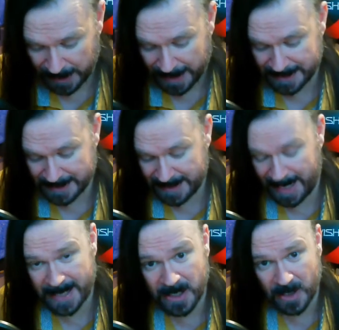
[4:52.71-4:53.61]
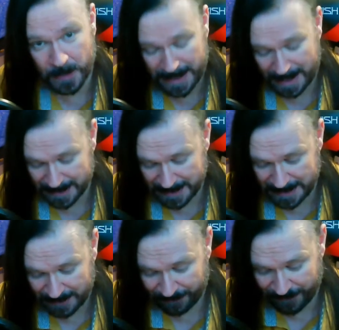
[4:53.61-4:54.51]
Instead, we get the
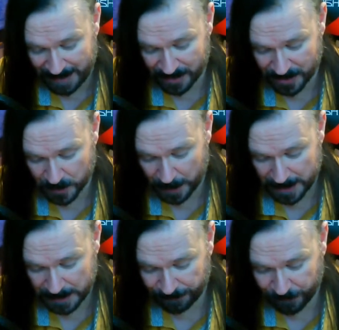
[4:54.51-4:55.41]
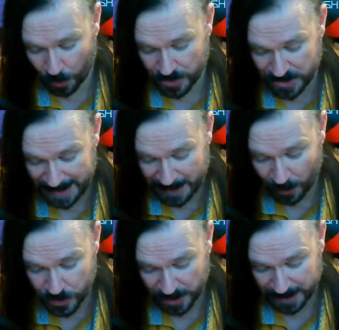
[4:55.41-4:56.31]
interference when he's forced
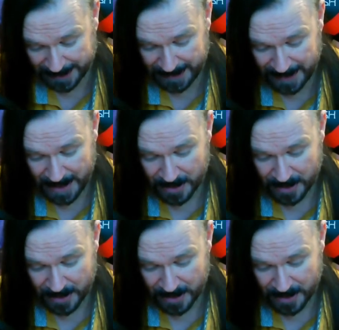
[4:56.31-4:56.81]
illogically